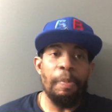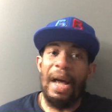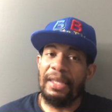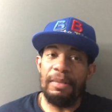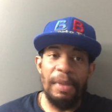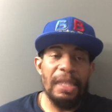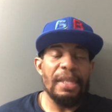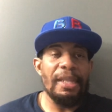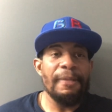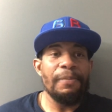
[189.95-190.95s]

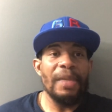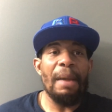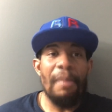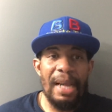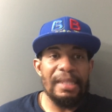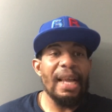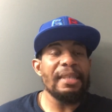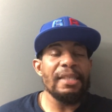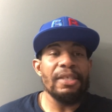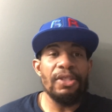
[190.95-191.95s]
possibility that Mike
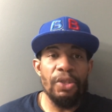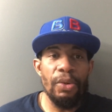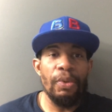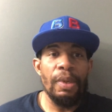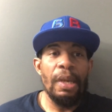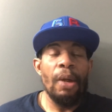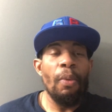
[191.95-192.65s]
Tyson could do